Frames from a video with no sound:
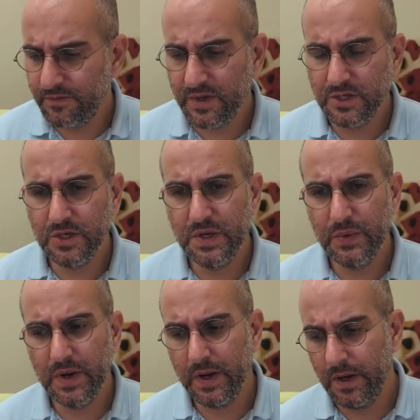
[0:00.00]

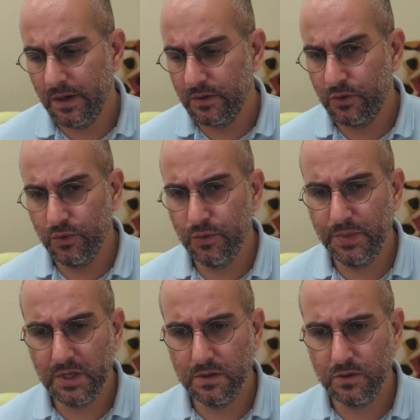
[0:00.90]
engineering here to
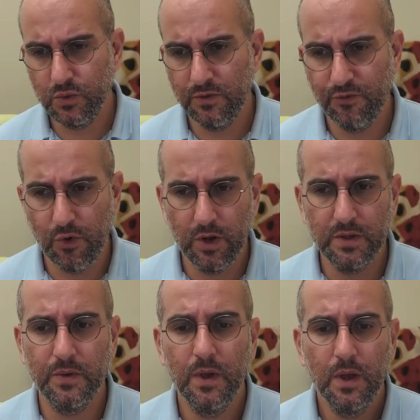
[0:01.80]

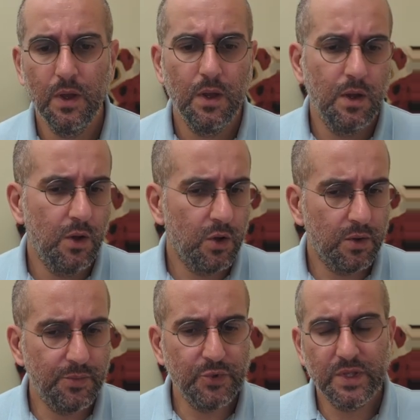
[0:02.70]
avoid
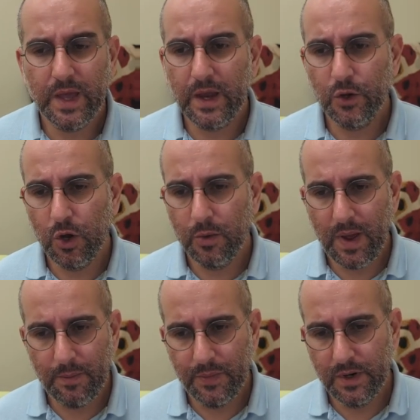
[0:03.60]
computing eggnog
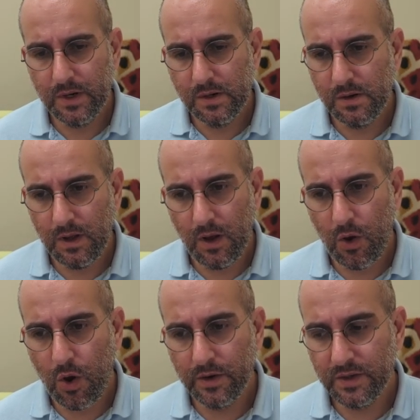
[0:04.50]
mapper
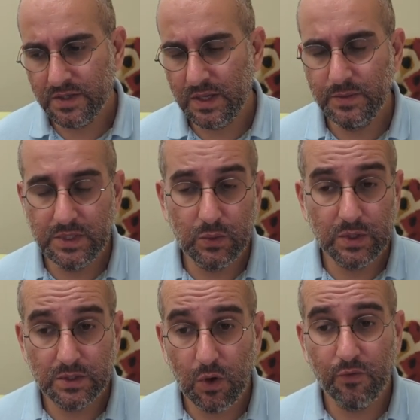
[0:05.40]
on the same
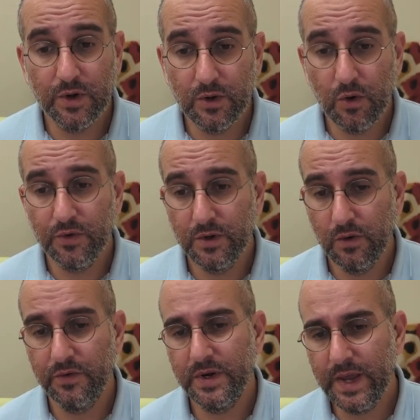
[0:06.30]
sequence over and over and
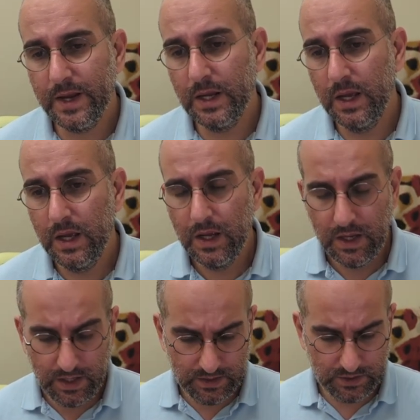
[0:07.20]
over again,
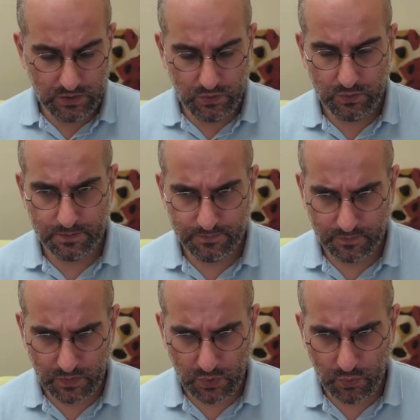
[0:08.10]
and so
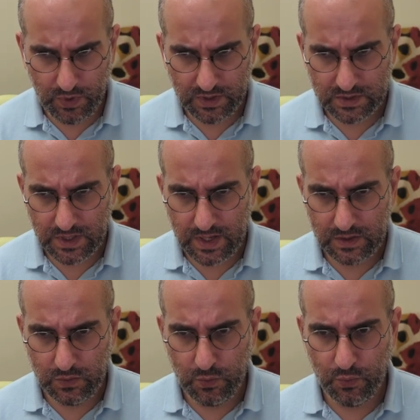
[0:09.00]

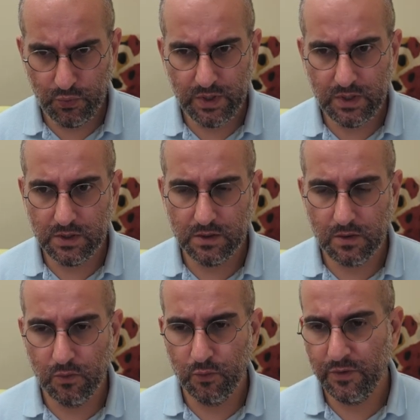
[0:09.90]
instead we
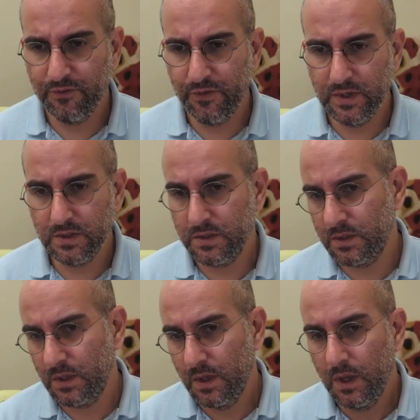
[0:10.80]
first